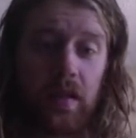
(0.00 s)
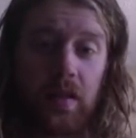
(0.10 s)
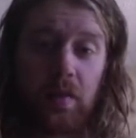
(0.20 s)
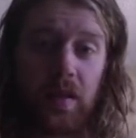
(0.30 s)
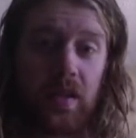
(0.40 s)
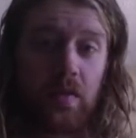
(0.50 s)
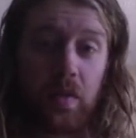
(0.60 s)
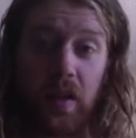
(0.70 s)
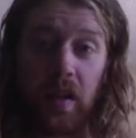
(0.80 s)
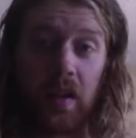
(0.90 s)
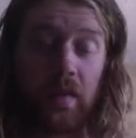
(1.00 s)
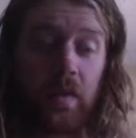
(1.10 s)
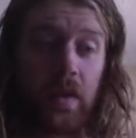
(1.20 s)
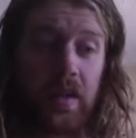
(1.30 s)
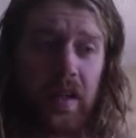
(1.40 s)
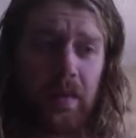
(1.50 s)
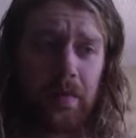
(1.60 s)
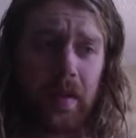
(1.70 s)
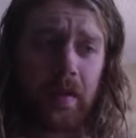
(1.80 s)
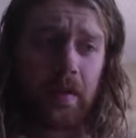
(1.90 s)
which is really unfortunate,
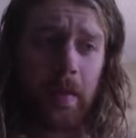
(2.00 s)
but